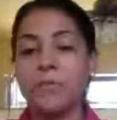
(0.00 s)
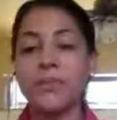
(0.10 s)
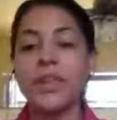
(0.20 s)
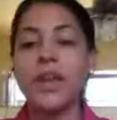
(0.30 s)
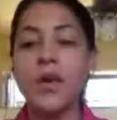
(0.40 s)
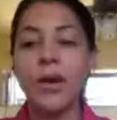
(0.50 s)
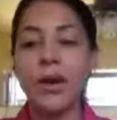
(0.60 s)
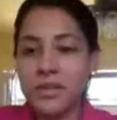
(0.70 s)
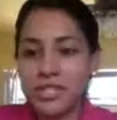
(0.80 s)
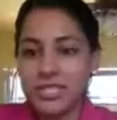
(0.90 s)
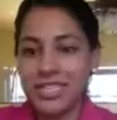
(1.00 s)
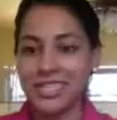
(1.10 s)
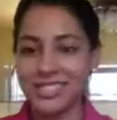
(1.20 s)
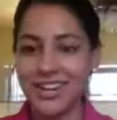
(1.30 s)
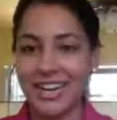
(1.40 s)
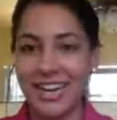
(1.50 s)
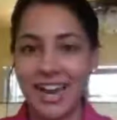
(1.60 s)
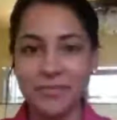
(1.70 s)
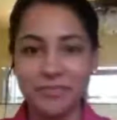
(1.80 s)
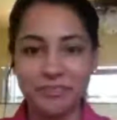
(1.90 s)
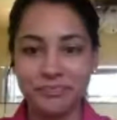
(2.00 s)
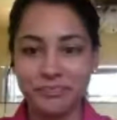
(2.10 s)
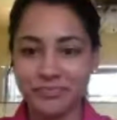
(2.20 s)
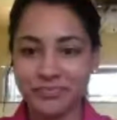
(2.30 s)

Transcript: So why don't we just get started, yeah?